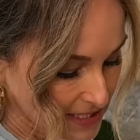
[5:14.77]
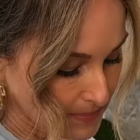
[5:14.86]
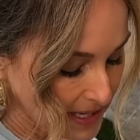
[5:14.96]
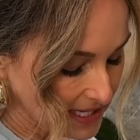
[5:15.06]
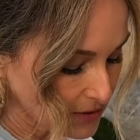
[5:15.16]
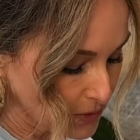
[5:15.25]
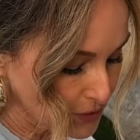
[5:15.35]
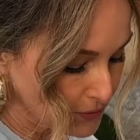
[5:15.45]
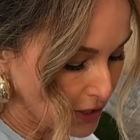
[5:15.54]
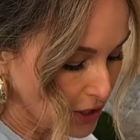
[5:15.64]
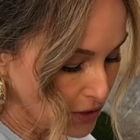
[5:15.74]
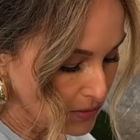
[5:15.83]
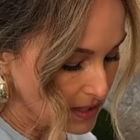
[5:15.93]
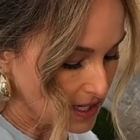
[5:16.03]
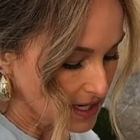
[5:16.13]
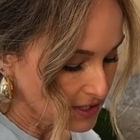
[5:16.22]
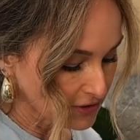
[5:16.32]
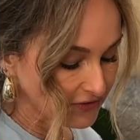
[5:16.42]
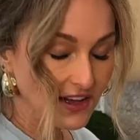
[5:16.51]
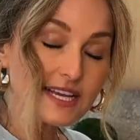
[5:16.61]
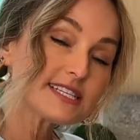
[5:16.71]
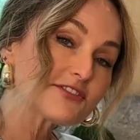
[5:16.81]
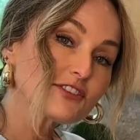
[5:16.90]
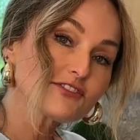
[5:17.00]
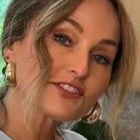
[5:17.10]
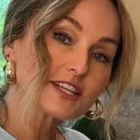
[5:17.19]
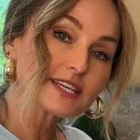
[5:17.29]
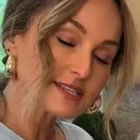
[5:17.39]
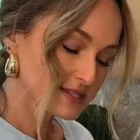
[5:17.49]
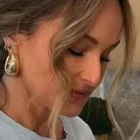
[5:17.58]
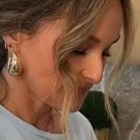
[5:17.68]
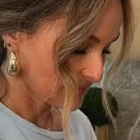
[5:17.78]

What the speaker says: depending on where you go, you'll find different fillings.